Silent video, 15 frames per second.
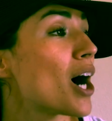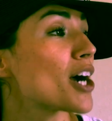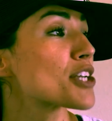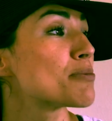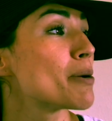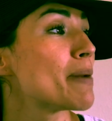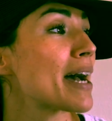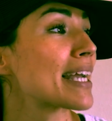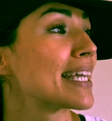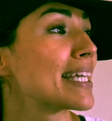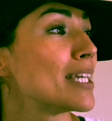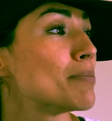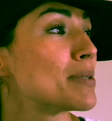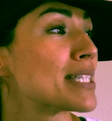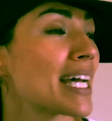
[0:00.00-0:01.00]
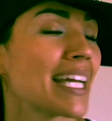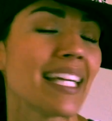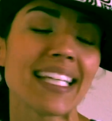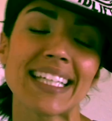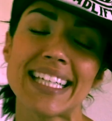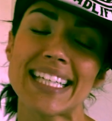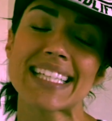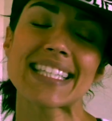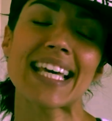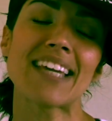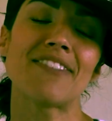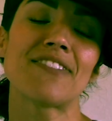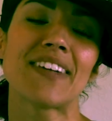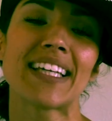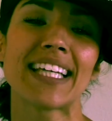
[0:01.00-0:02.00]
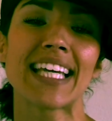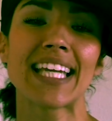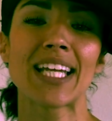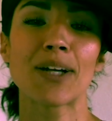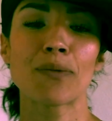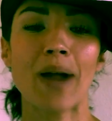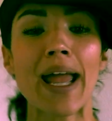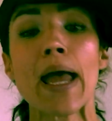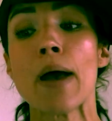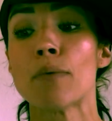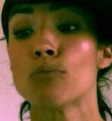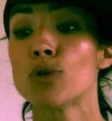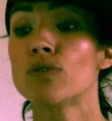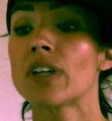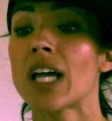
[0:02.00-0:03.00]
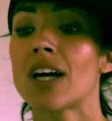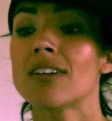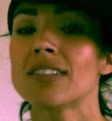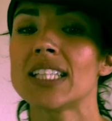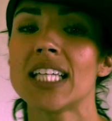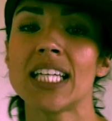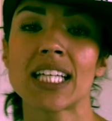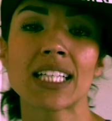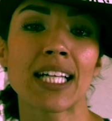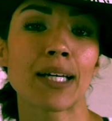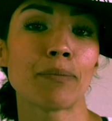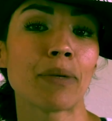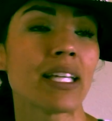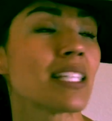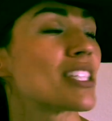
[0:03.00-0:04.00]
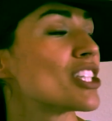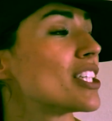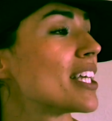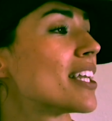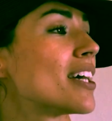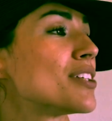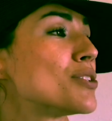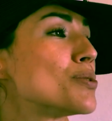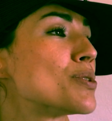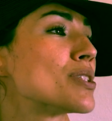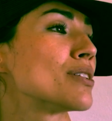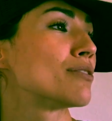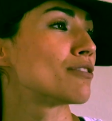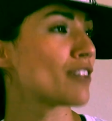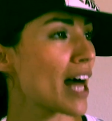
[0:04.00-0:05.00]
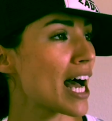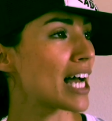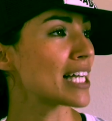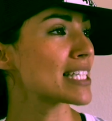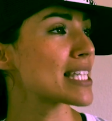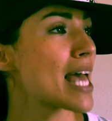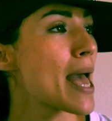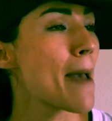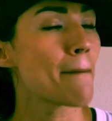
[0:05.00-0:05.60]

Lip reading: Arch my back and keep it tight. Get it safe and get it right. Moving on to incline bench, and then I'll do some flies.